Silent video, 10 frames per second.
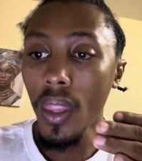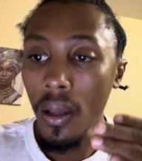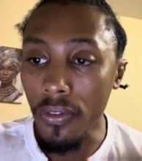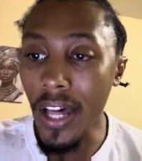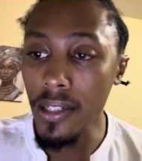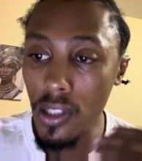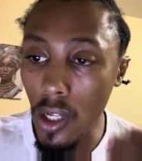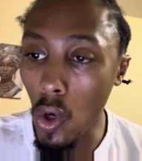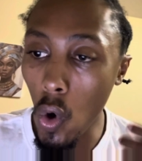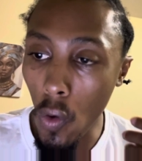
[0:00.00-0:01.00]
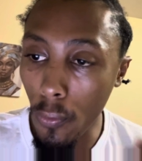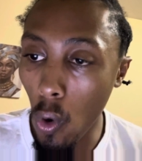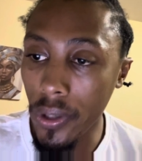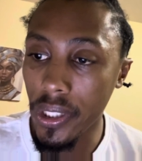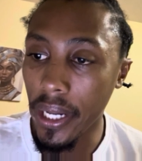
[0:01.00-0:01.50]
thus the law of
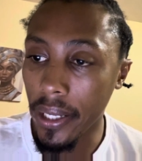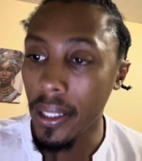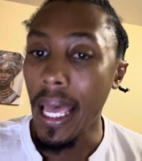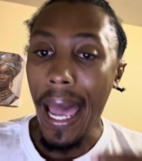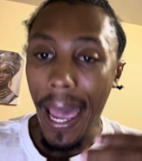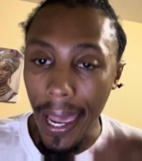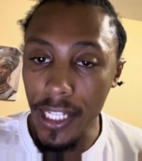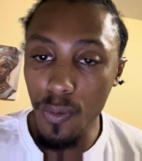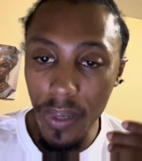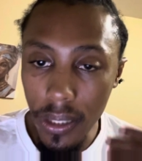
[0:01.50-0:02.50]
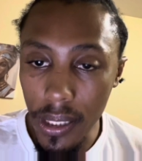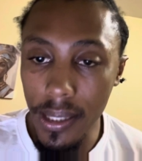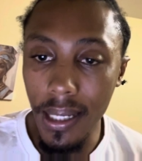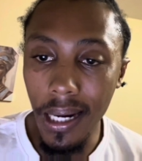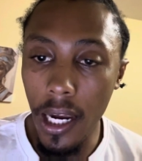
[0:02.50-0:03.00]
contract has been
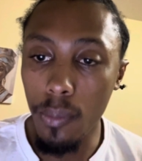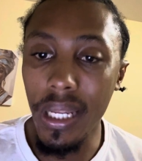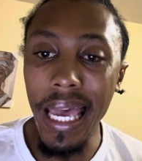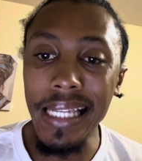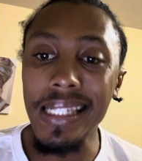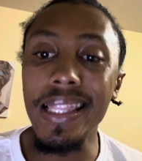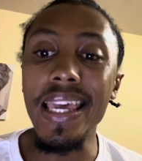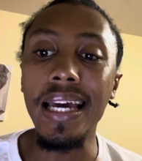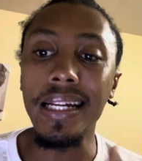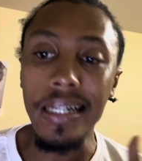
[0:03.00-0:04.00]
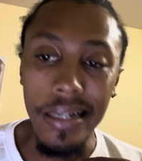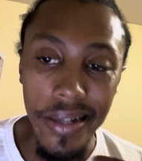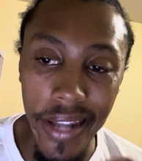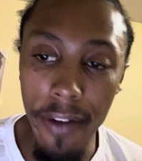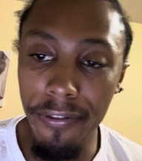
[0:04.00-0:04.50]
described as the
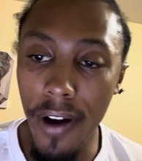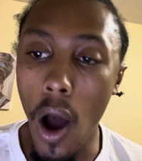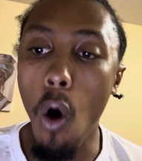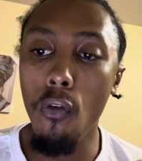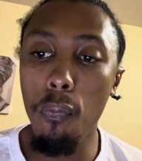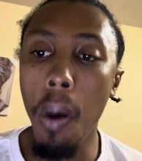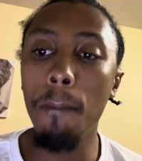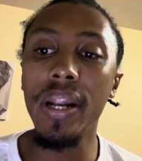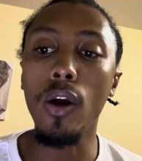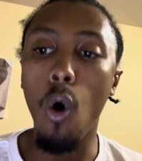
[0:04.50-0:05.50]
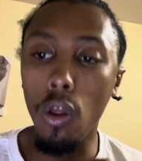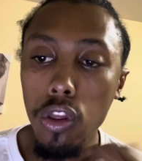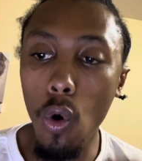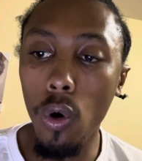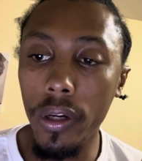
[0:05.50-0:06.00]
endeavor of public
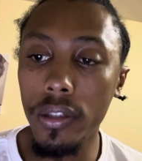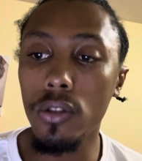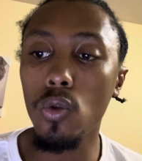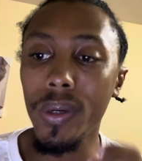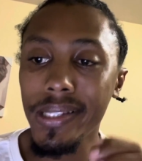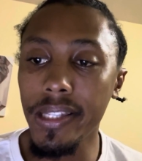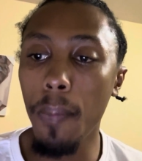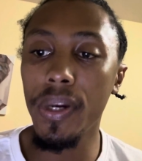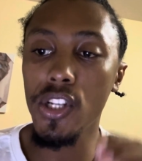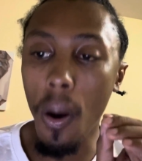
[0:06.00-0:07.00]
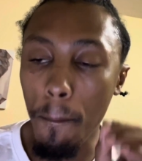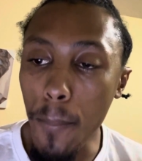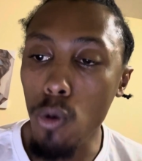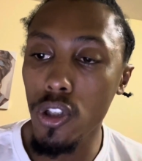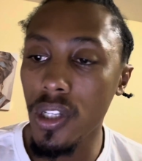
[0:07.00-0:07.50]
authority to establish a
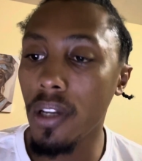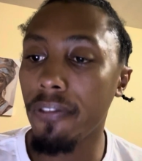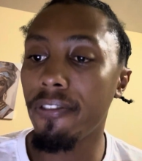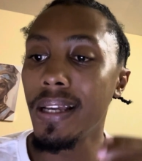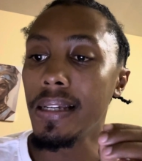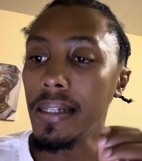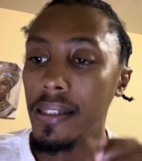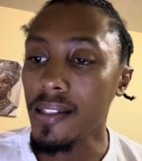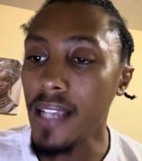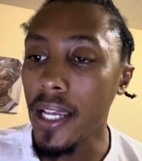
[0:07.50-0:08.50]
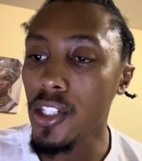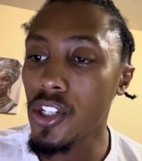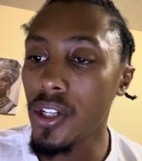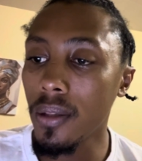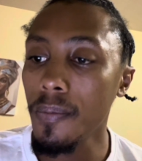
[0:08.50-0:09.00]
positive
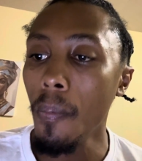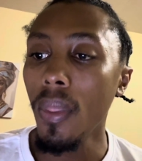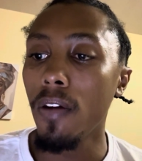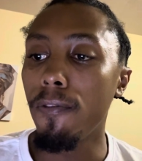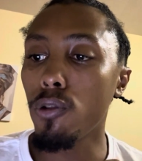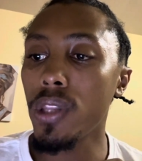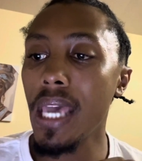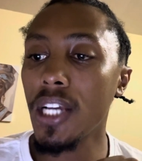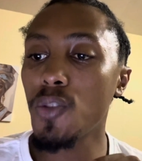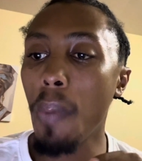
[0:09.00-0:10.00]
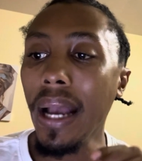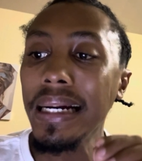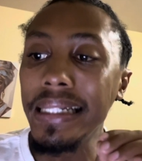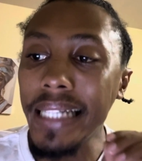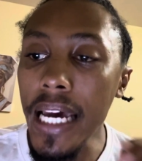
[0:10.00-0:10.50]
sanction for the
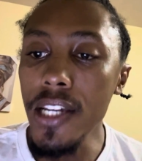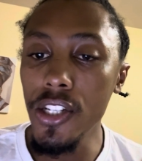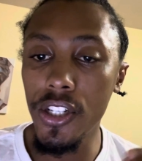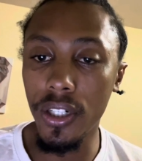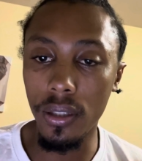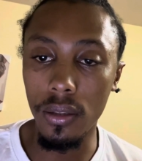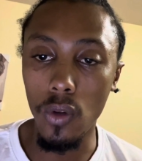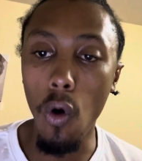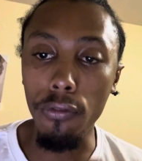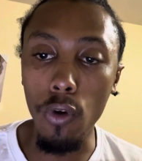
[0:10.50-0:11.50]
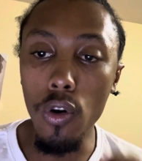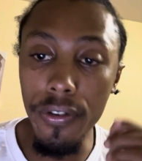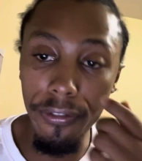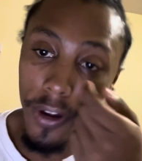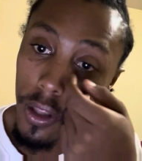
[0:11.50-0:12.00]
expectation of good
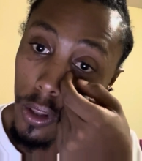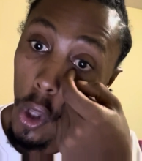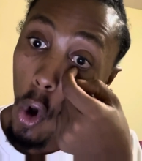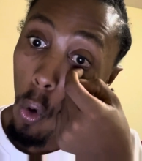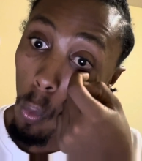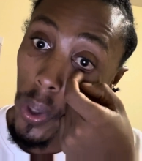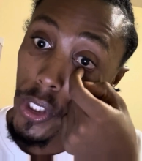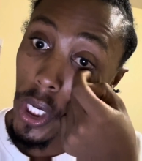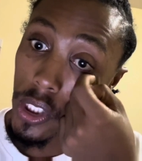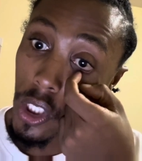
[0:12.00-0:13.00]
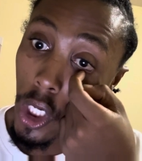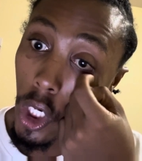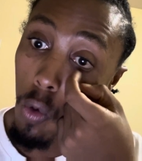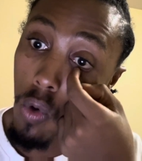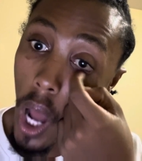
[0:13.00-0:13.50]
faith, which has
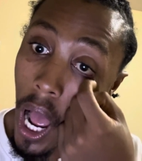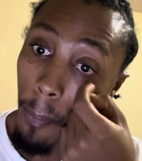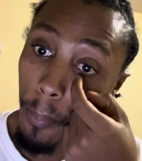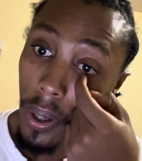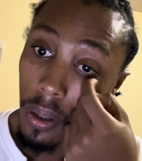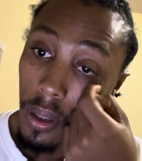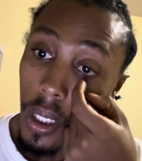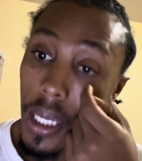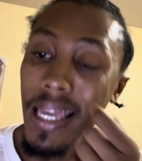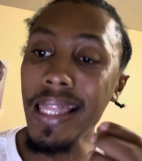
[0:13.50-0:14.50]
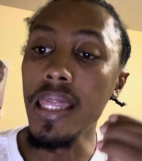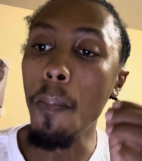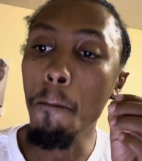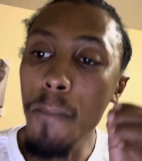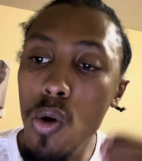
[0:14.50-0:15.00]
grown up in the
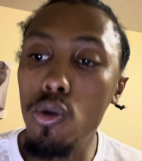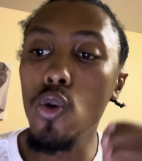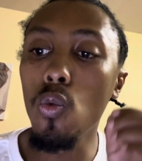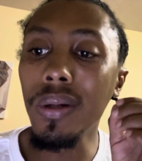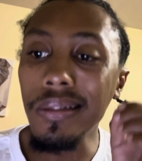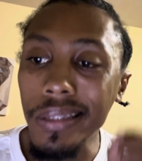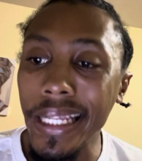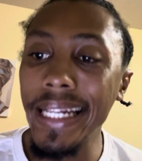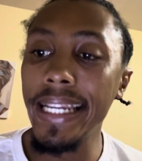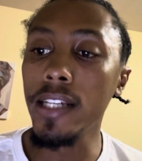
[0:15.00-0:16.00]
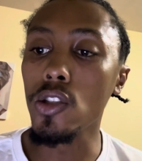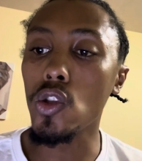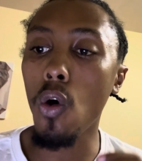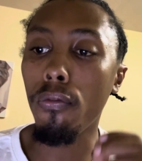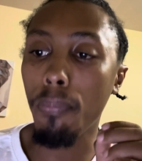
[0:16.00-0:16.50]
mutual dealings
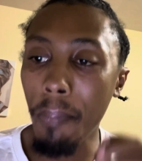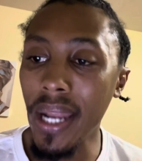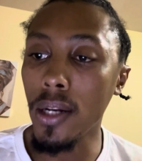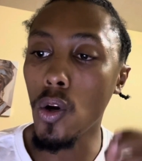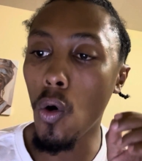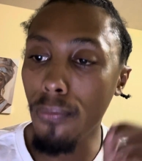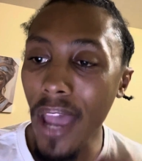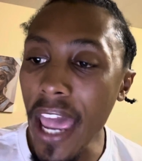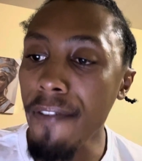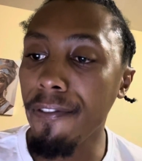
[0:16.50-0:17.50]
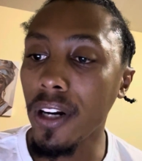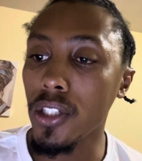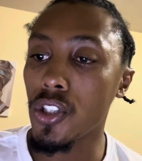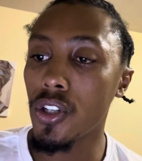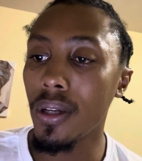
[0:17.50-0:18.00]
of men of
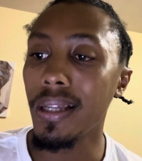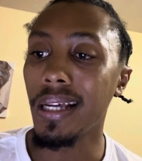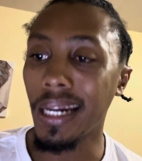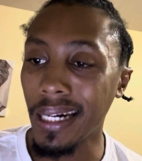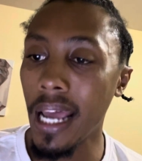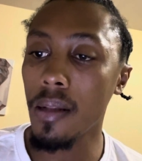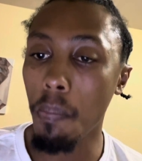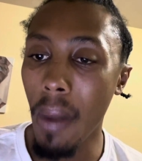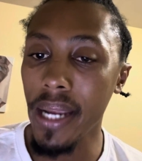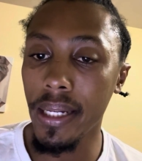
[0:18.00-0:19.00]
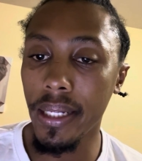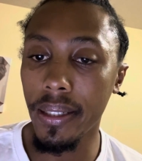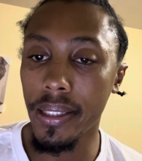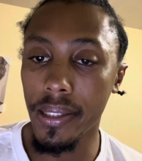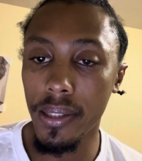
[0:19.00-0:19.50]
average
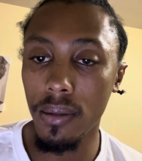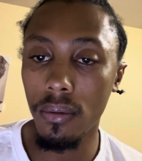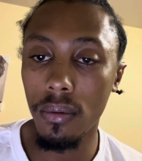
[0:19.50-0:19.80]
right-mindedness.